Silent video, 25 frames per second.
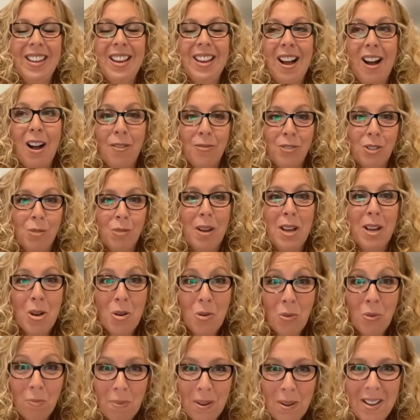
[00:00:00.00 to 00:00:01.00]
after my
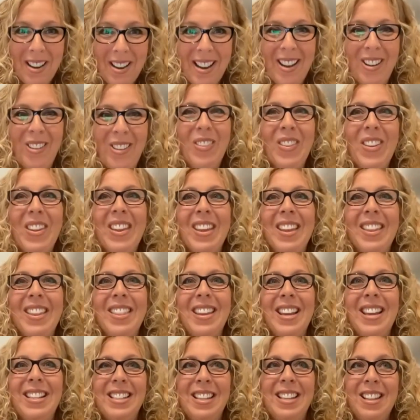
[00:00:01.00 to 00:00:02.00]
own burnout,
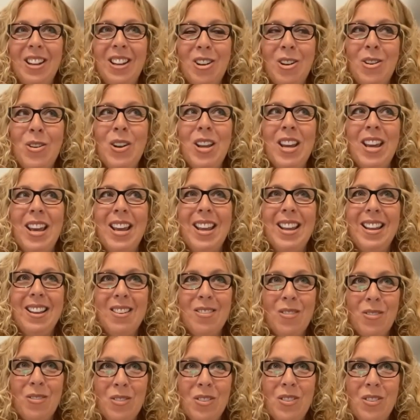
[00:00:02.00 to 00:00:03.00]
the idea that, okay,
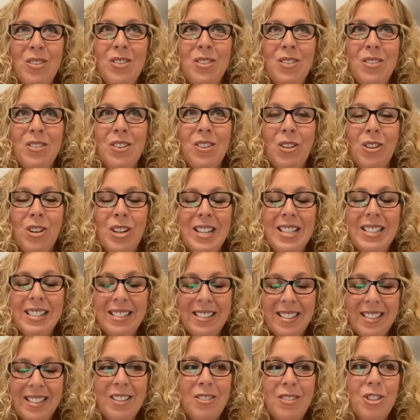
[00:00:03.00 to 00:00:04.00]

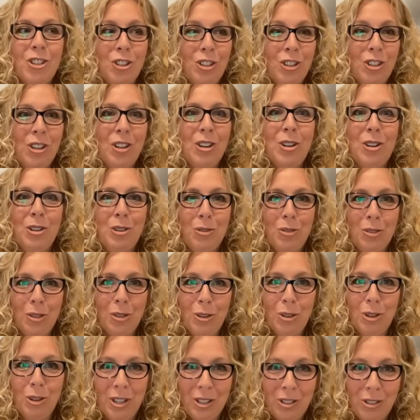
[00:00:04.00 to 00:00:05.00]
holistic should include the
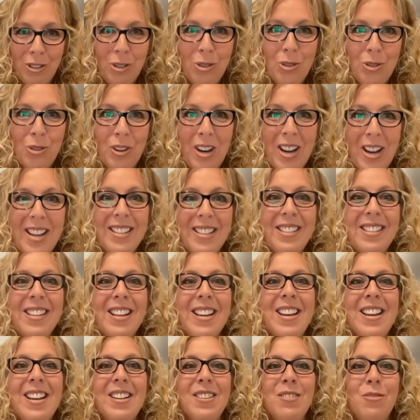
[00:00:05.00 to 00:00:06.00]
lawyer too, right?
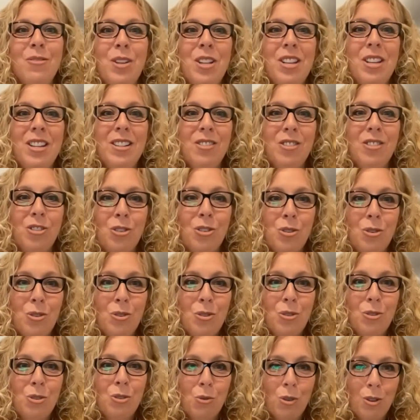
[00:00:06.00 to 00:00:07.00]
We need
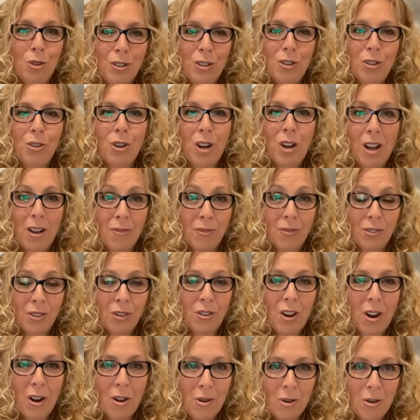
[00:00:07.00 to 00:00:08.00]
to also look after
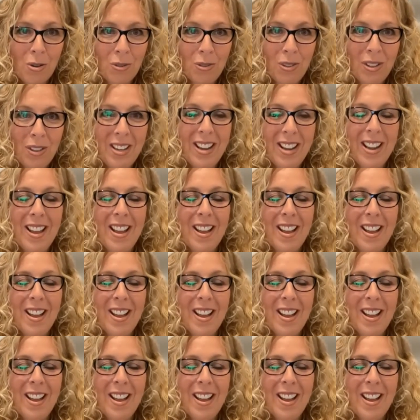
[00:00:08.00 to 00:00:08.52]
our own